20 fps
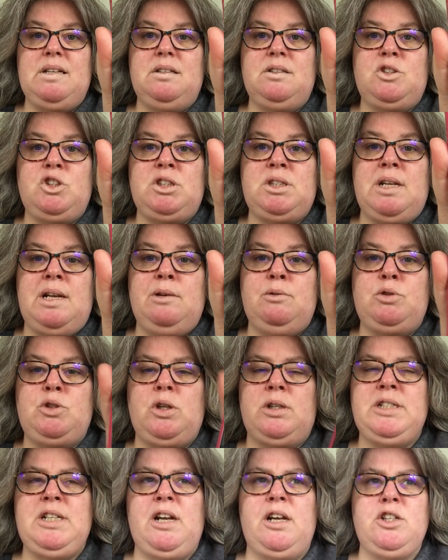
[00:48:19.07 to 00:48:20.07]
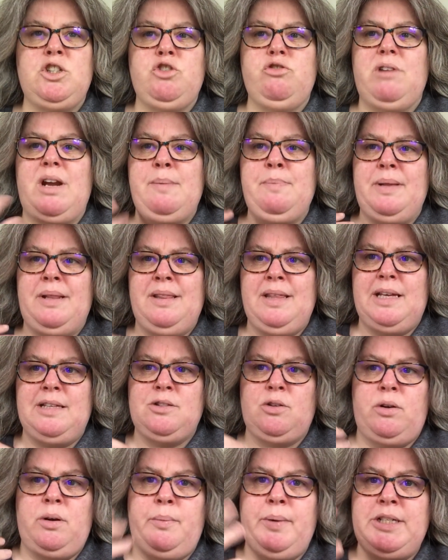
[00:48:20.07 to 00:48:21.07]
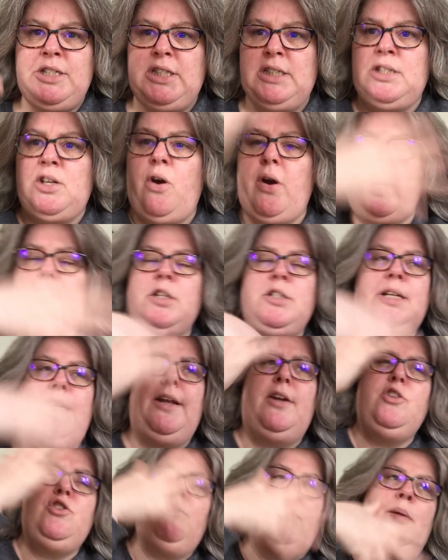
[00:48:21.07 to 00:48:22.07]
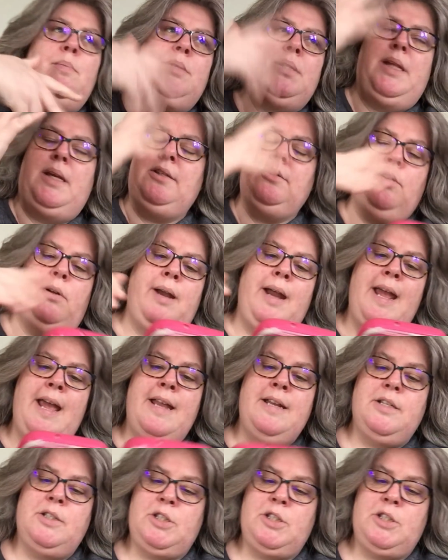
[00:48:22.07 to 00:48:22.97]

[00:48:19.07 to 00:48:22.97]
Just a little, she likes draping things on her. When she's tired, she like drapes things on her head.